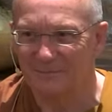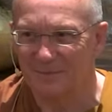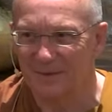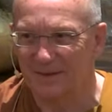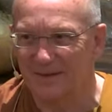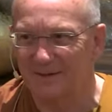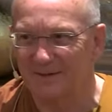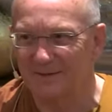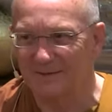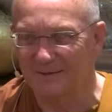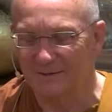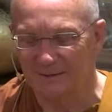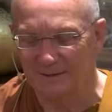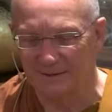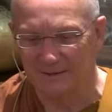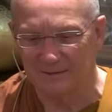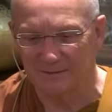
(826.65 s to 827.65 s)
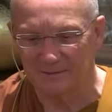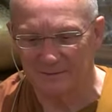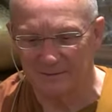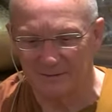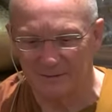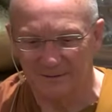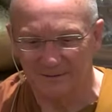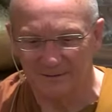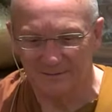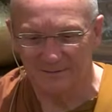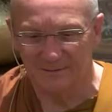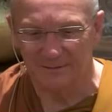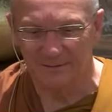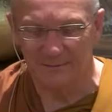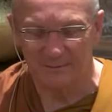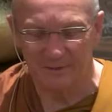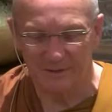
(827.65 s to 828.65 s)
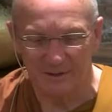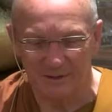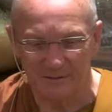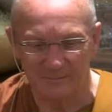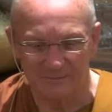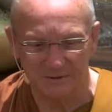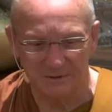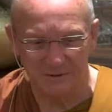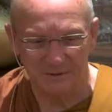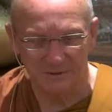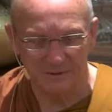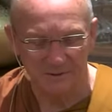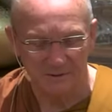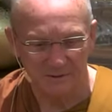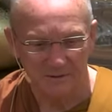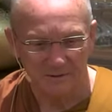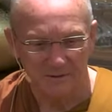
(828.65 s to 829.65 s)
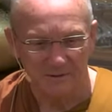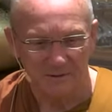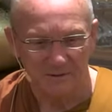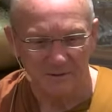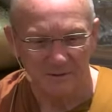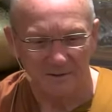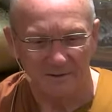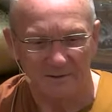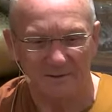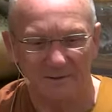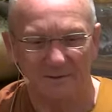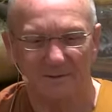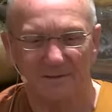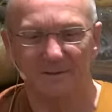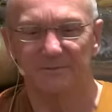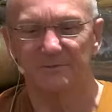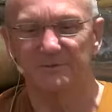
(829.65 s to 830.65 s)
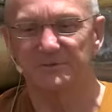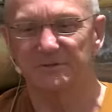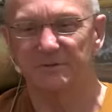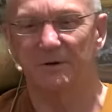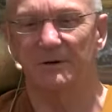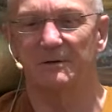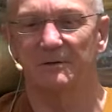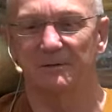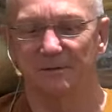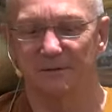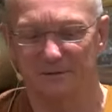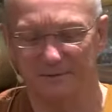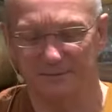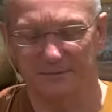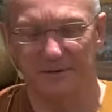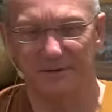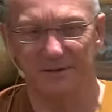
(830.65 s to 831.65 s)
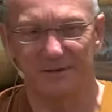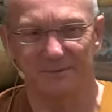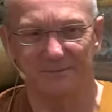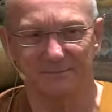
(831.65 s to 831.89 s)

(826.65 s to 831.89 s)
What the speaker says: it becomes a kind of a struggle and a fight.